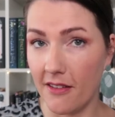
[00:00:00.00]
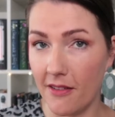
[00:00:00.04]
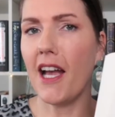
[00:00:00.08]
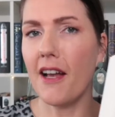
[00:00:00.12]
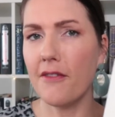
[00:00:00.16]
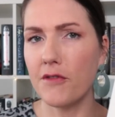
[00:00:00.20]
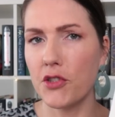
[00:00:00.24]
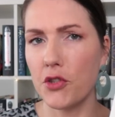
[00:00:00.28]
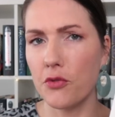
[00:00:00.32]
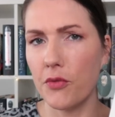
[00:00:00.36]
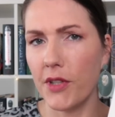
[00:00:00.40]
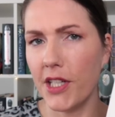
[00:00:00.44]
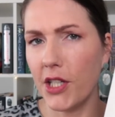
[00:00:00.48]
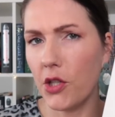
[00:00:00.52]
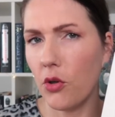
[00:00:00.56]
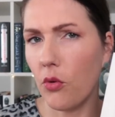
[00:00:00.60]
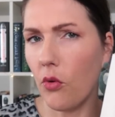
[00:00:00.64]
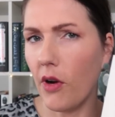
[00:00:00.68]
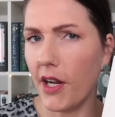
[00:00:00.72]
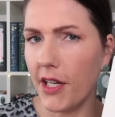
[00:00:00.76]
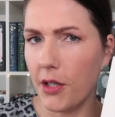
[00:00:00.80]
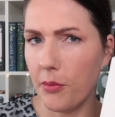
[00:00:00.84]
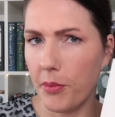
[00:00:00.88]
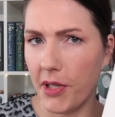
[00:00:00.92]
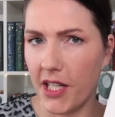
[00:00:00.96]
You have to read
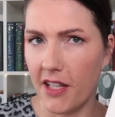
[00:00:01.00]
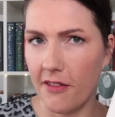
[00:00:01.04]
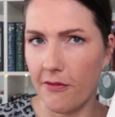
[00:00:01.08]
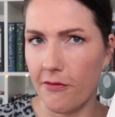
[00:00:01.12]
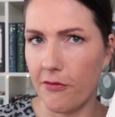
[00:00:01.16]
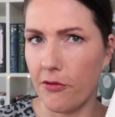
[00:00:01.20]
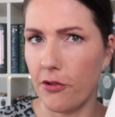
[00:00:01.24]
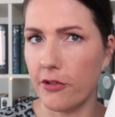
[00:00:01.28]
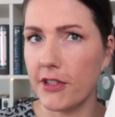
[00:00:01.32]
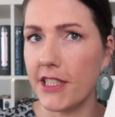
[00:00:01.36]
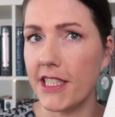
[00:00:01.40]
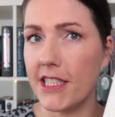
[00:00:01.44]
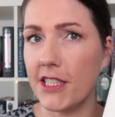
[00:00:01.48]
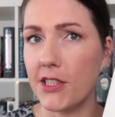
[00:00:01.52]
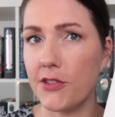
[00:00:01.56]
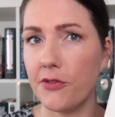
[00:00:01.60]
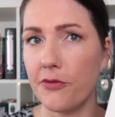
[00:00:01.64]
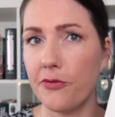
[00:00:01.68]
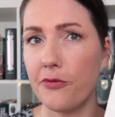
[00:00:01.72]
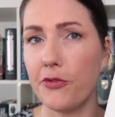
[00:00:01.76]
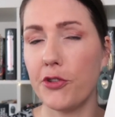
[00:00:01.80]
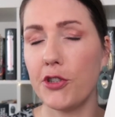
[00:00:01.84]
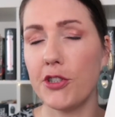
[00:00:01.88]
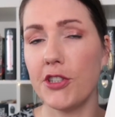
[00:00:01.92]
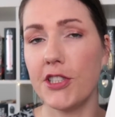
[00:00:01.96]
quite a bit for this
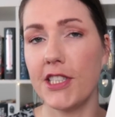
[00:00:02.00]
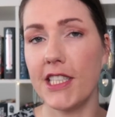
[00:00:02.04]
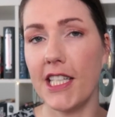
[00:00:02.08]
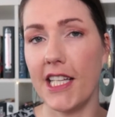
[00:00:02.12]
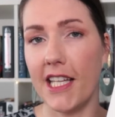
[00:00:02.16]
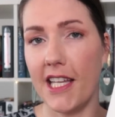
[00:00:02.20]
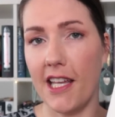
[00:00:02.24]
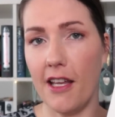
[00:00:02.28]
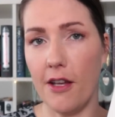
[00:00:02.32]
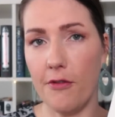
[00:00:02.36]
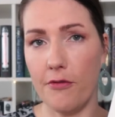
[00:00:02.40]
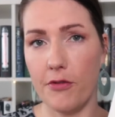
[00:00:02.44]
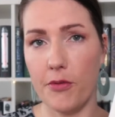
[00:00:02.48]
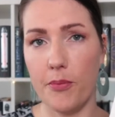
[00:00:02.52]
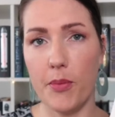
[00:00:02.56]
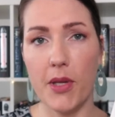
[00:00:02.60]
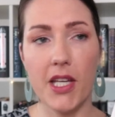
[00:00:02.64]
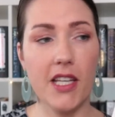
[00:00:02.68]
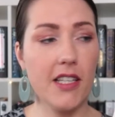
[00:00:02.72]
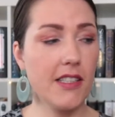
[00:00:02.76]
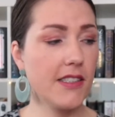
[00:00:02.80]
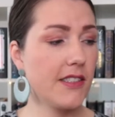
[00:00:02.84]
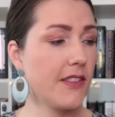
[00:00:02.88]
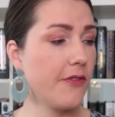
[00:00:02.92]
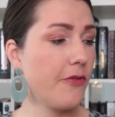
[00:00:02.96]
first gift
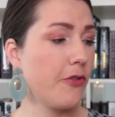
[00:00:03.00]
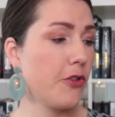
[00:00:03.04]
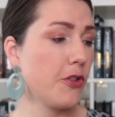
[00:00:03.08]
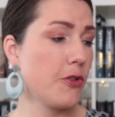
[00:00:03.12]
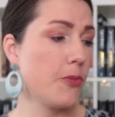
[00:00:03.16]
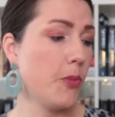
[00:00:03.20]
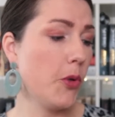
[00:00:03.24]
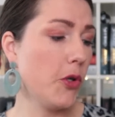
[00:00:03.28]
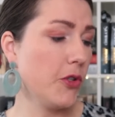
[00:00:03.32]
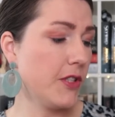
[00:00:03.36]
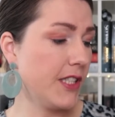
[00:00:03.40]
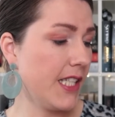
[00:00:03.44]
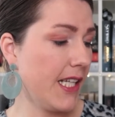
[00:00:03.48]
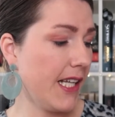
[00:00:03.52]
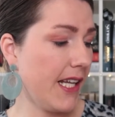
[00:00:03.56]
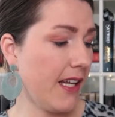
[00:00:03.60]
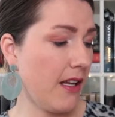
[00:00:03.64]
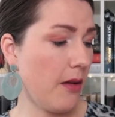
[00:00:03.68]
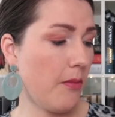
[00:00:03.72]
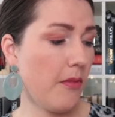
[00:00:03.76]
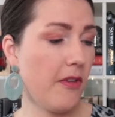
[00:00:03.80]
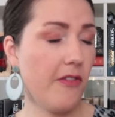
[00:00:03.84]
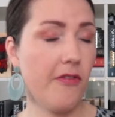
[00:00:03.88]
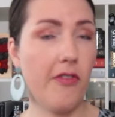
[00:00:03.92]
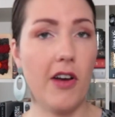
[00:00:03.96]
because the first post-it
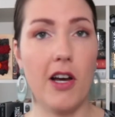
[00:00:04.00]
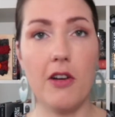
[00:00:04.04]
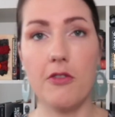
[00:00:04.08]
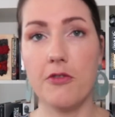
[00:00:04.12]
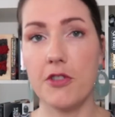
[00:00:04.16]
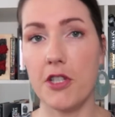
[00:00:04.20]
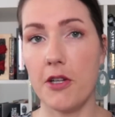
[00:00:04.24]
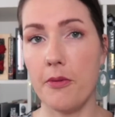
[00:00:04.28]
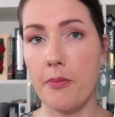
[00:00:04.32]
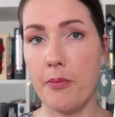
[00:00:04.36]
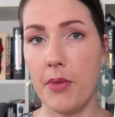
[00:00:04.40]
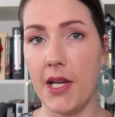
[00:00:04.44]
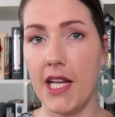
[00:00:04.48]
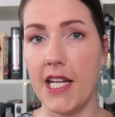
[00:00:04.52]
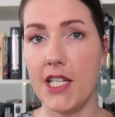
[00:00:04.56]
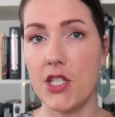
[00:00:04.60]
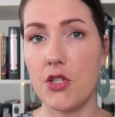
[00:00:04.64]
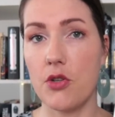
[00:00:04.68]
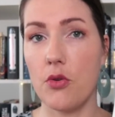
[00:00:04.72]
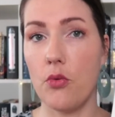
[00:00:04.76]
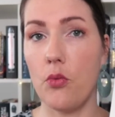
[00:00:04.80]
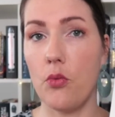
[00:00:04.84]
can be found on page